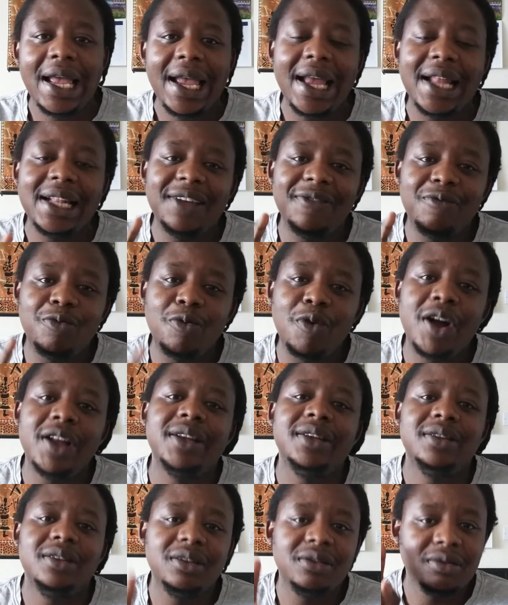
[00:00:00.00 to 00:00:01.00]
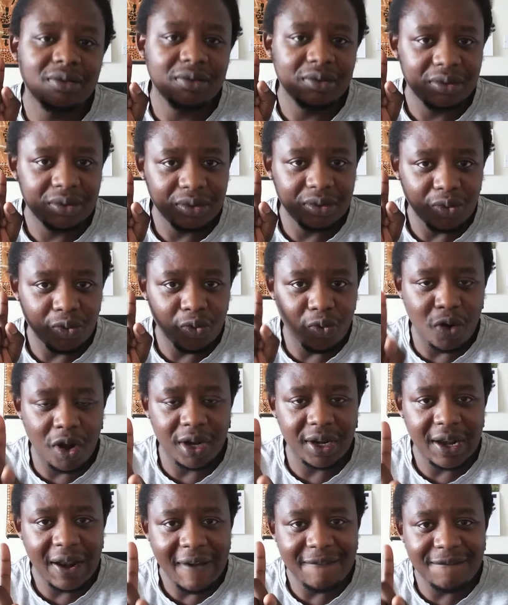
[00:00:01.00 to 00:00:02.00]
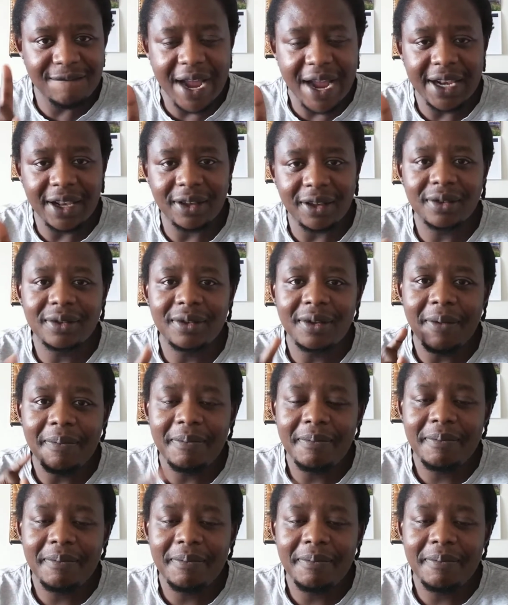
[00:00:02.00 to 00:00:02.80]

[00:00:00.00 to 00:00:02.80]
and they've won one final